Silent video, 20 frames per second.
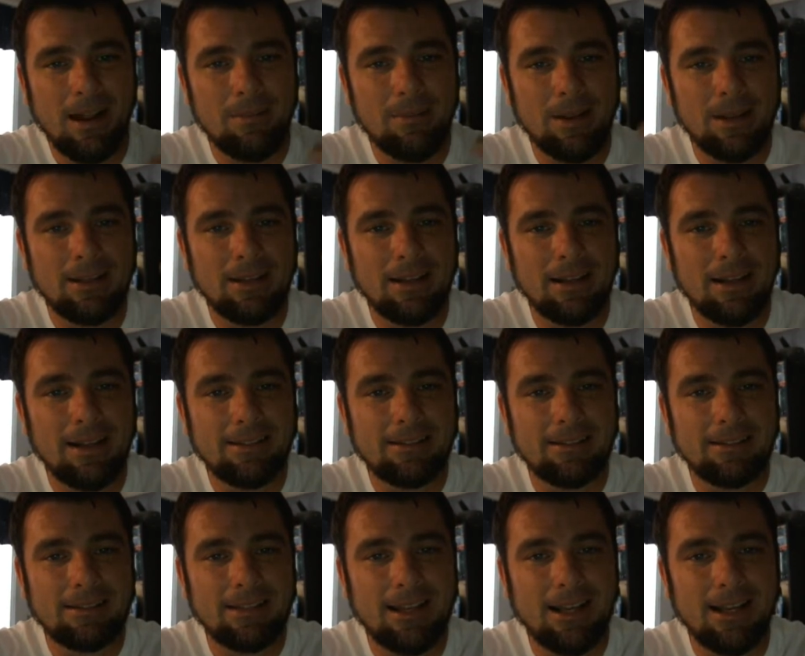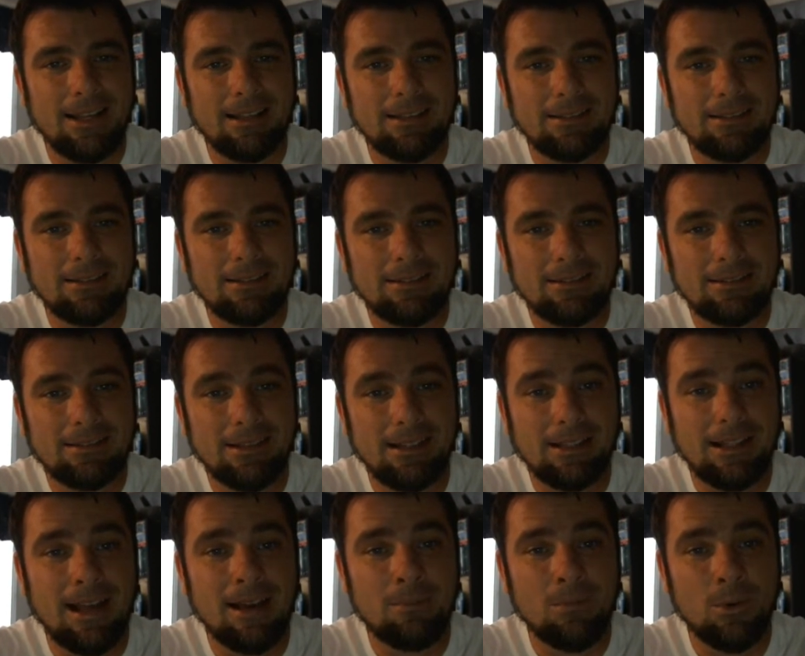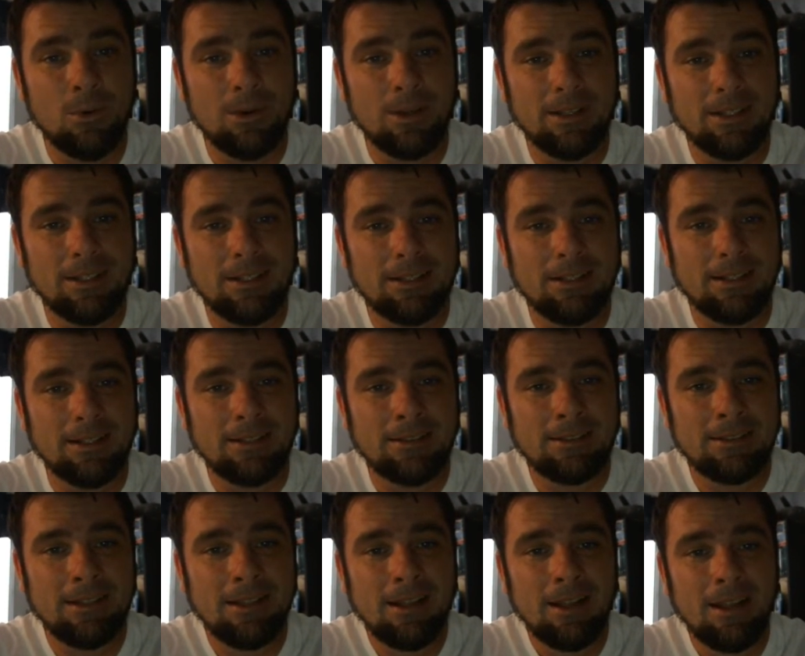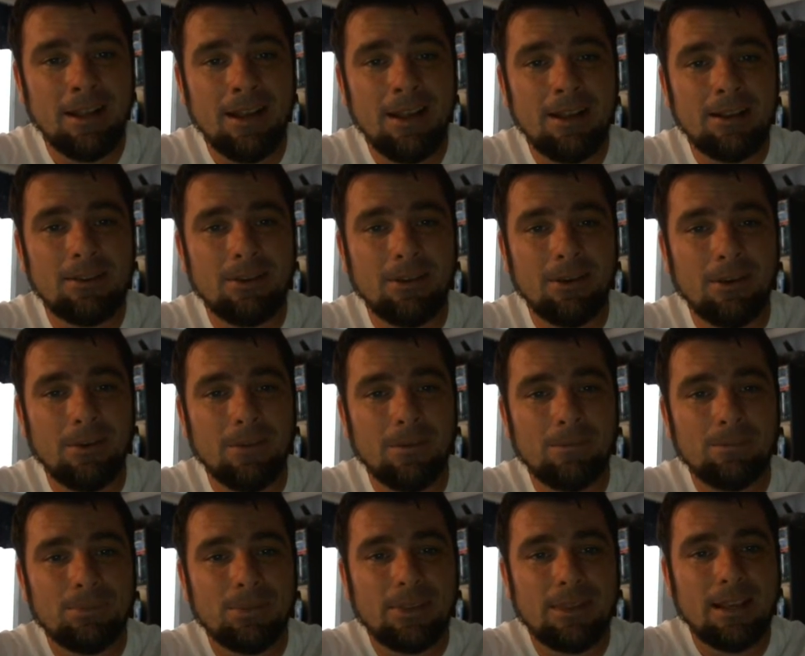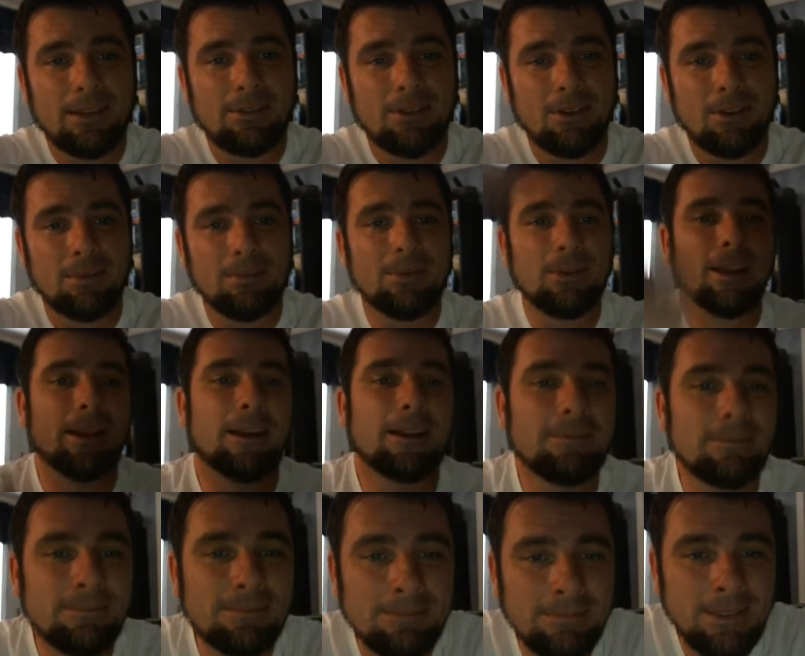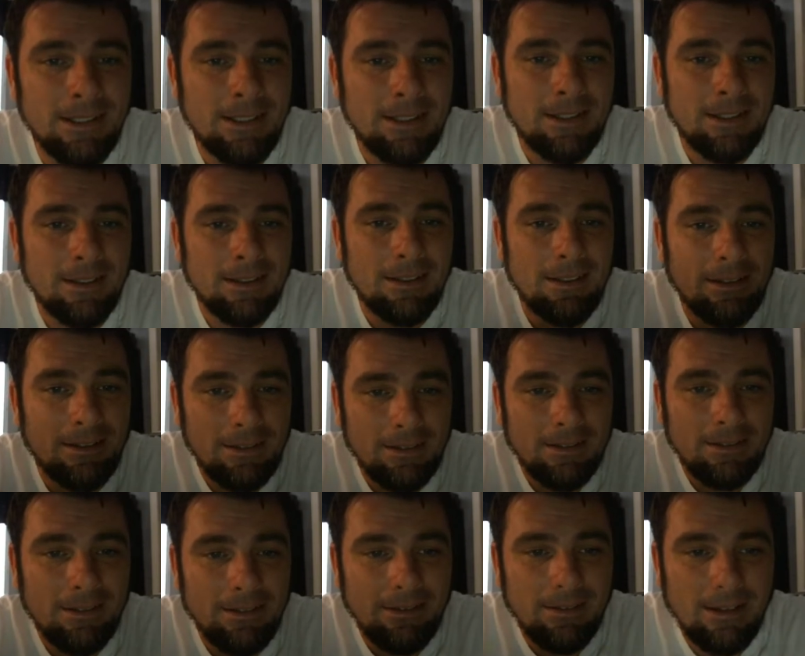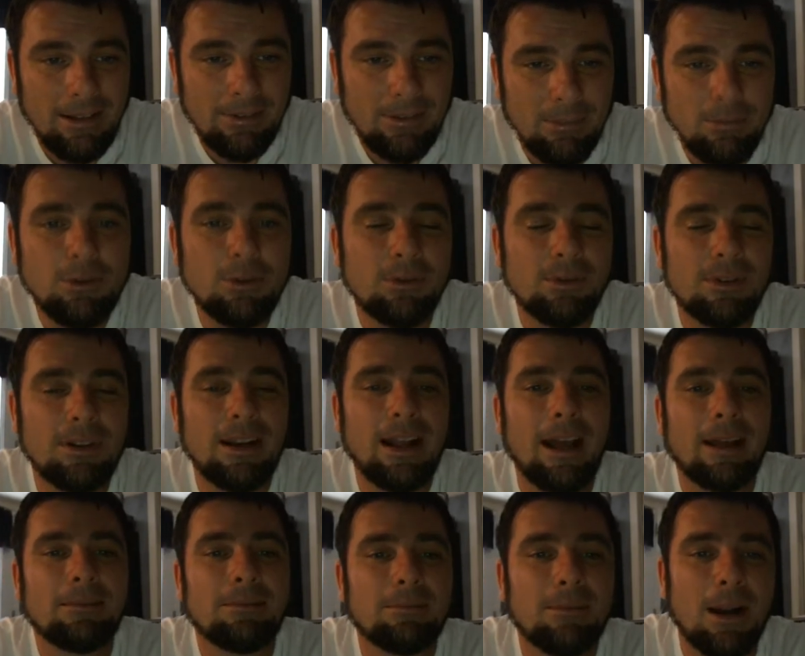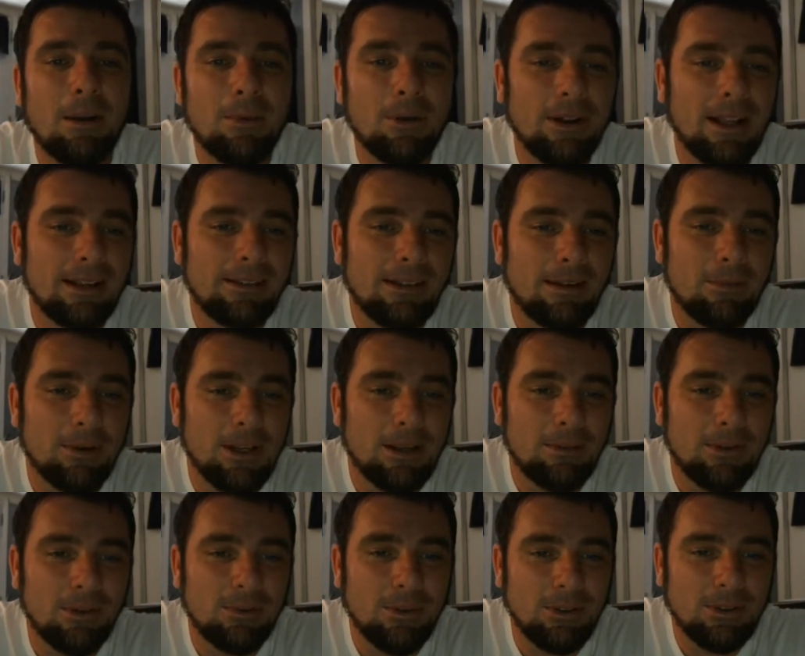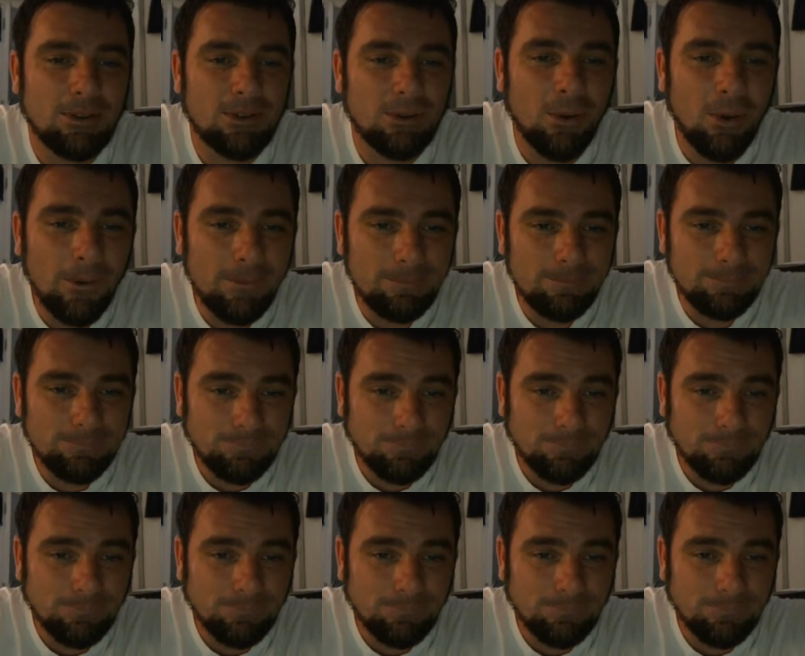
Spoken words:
I may need to exercise a lot more than he does. So that's all I'm saying. There's some truth to that. But like I said, I'm gonna keep this one short.